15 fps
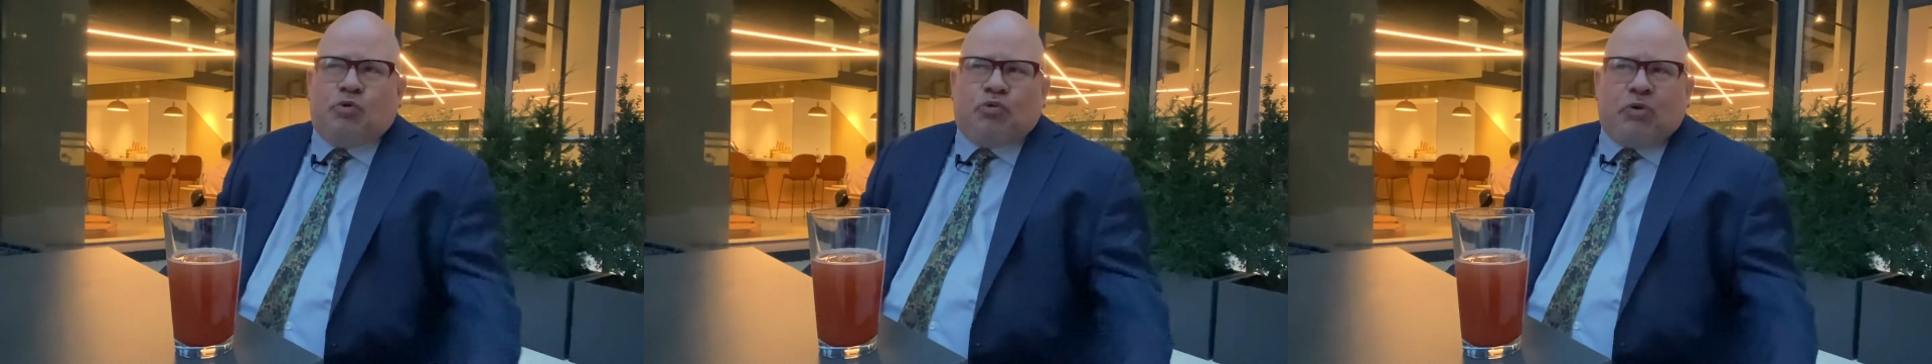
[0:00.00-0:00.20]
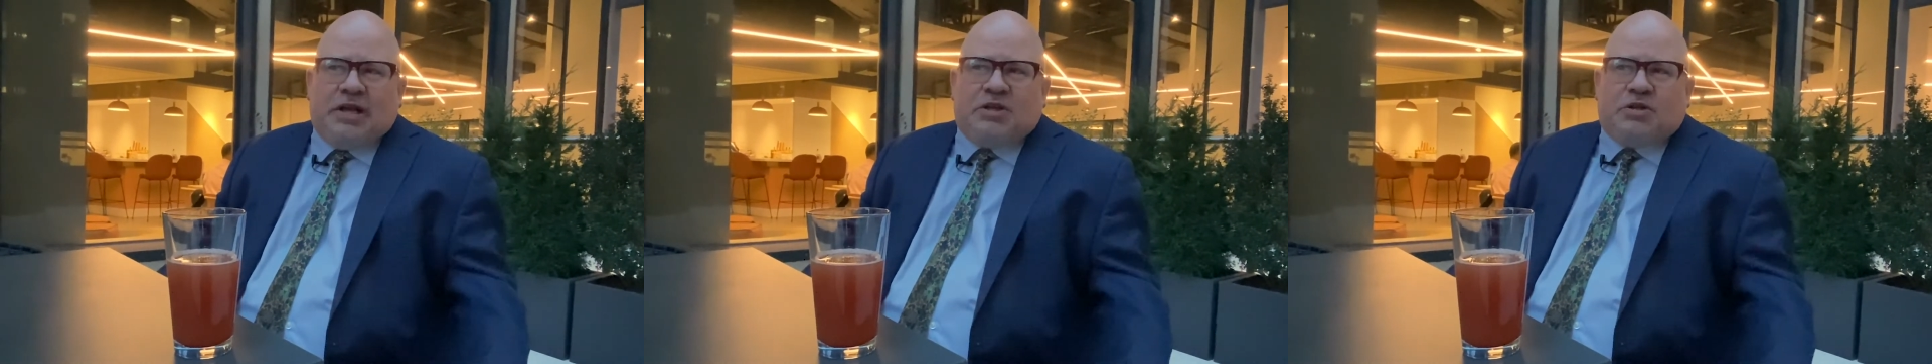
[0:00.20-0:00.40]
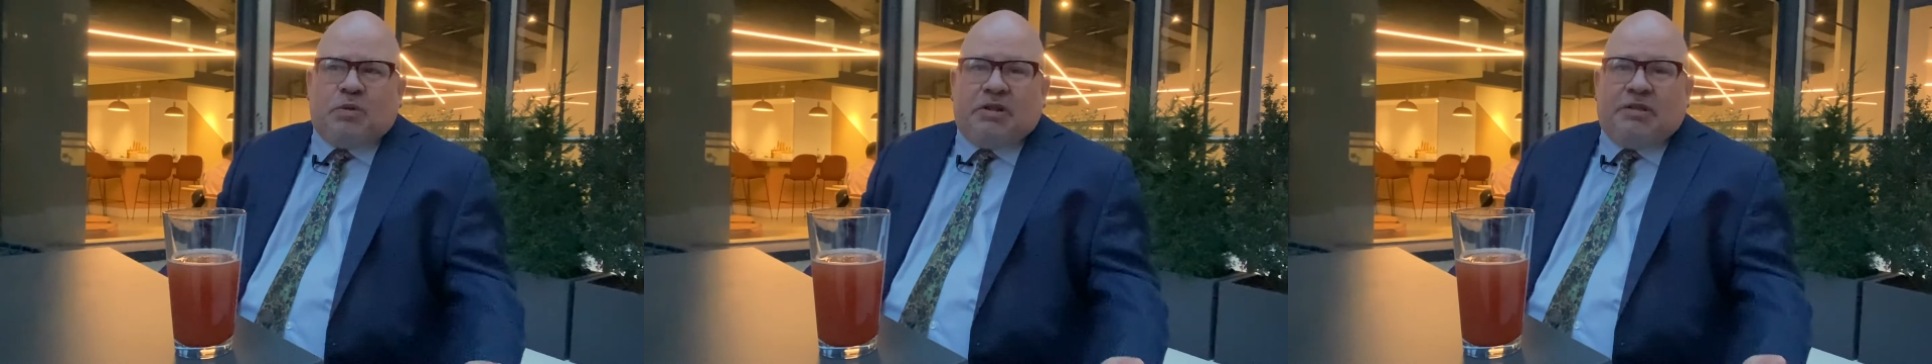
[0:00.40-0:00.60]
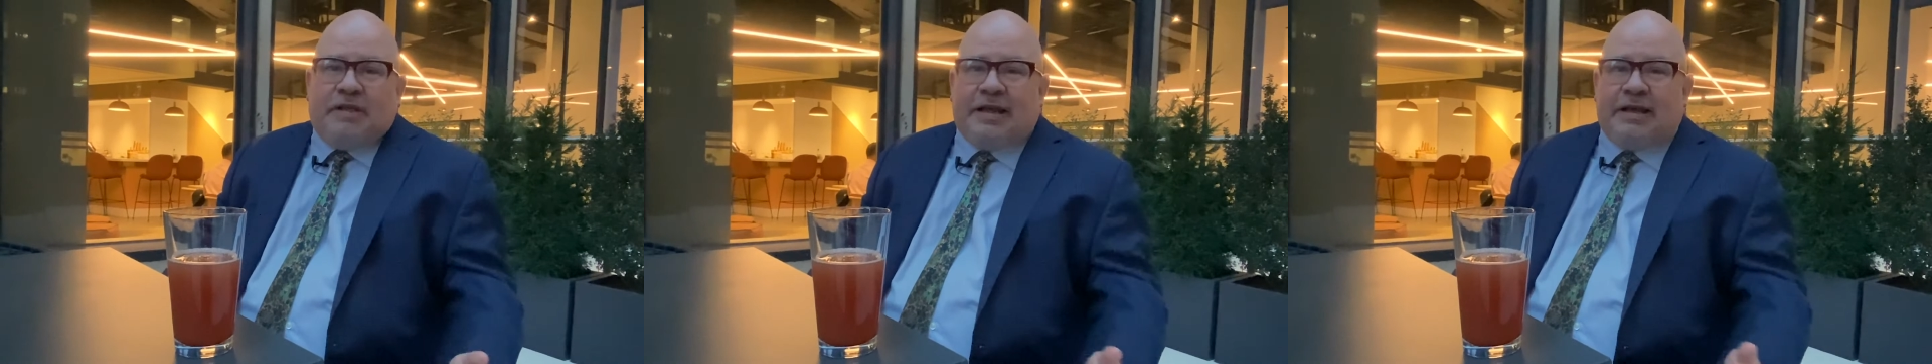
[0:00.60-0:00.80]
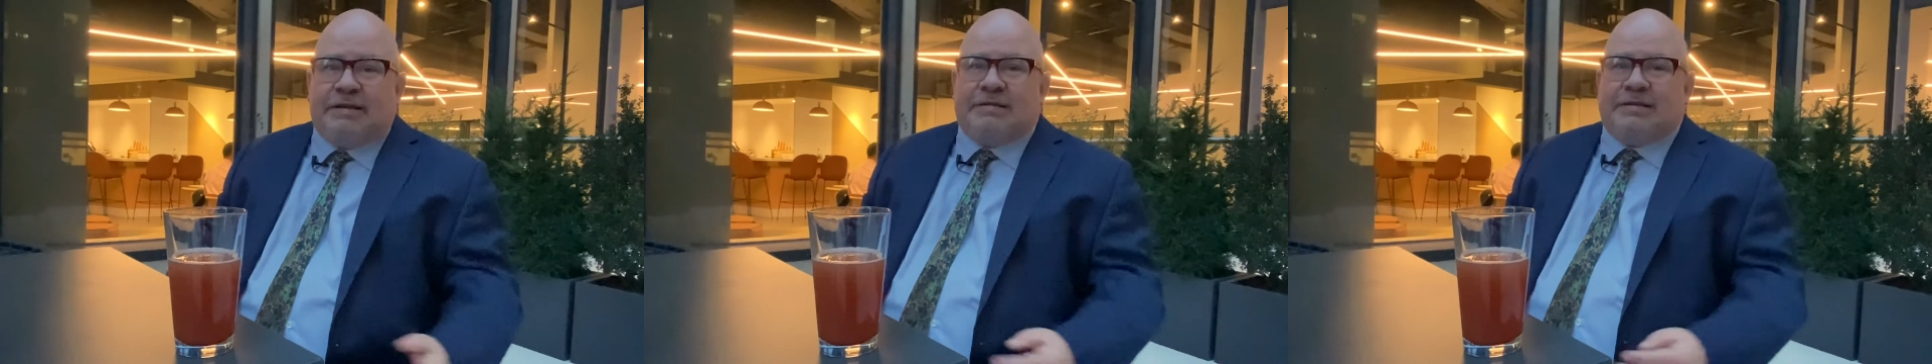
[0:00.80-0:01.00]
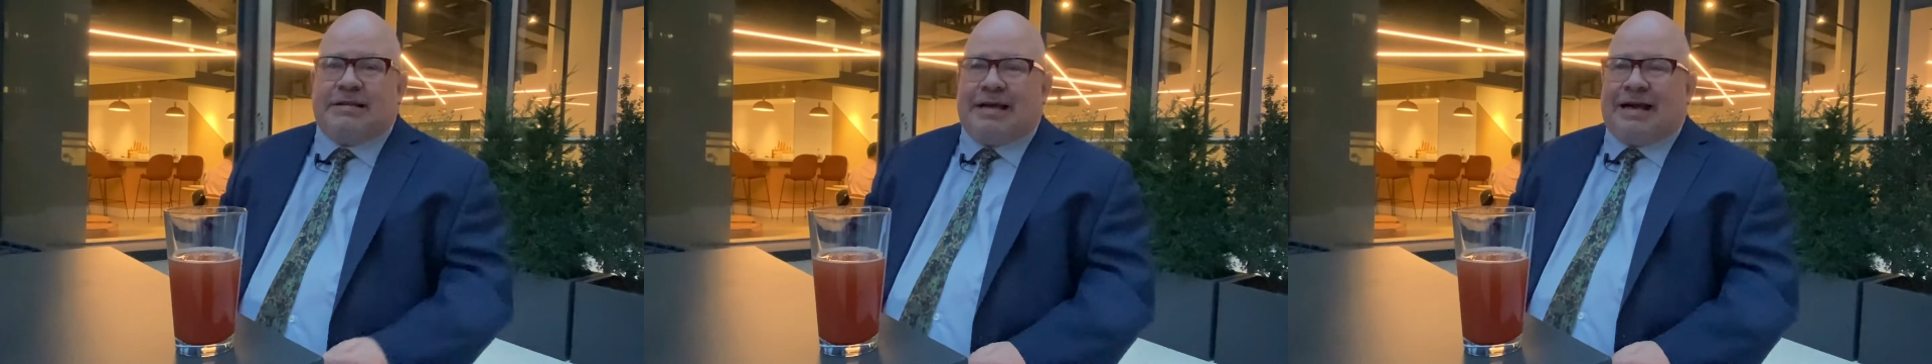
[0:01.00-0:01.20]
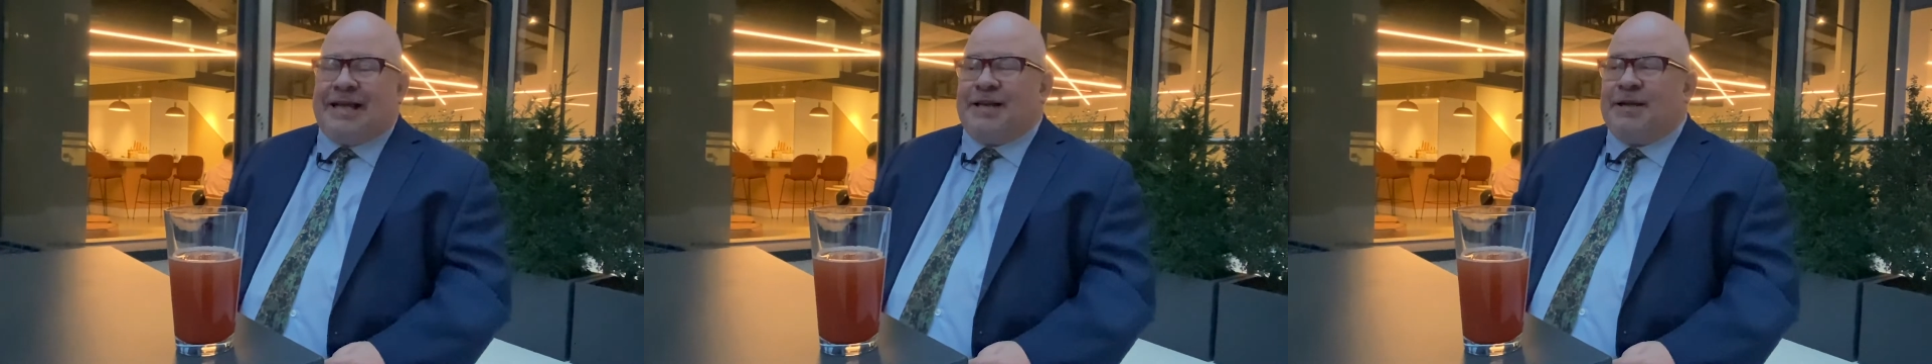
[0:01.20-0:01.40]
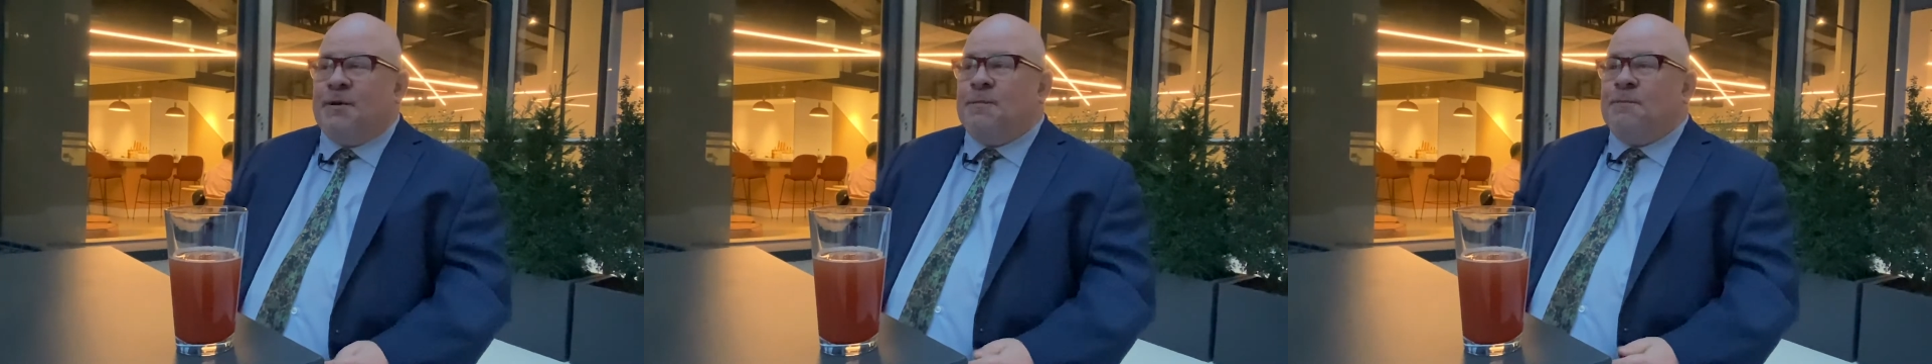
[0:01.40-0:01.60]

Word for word: Drinks with things like